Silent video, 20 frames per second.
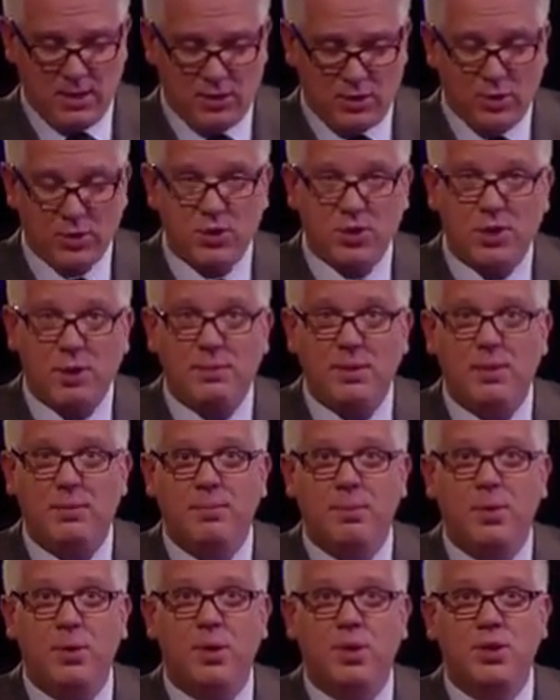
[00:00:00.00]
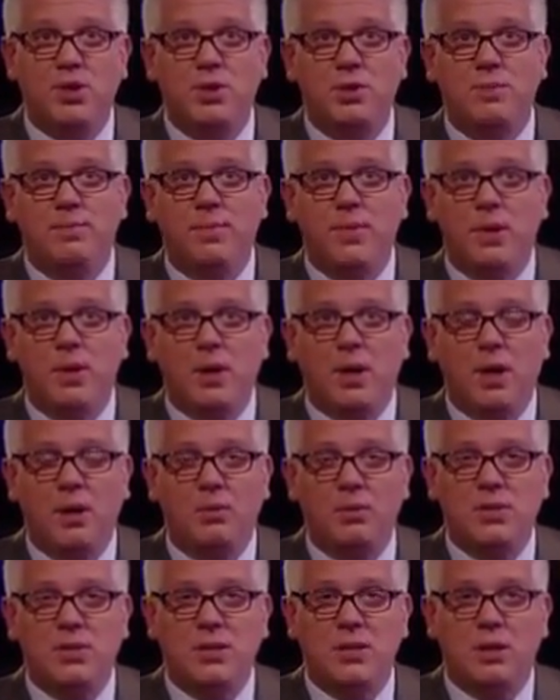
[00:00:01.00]
George W. Bush
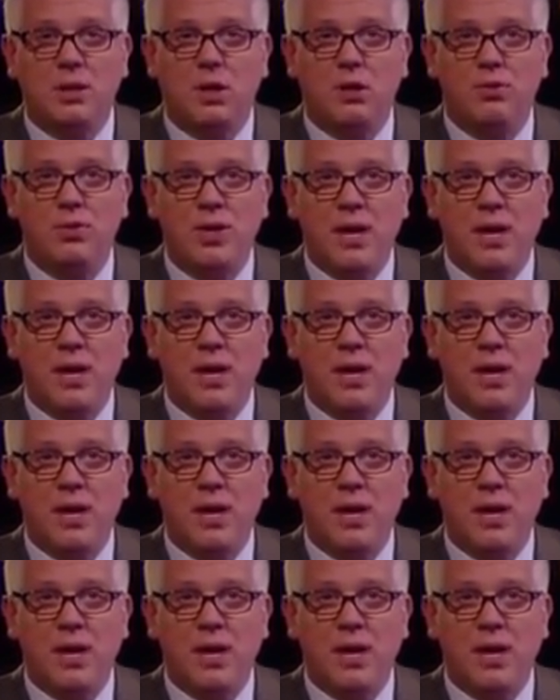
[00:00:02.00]
was in the low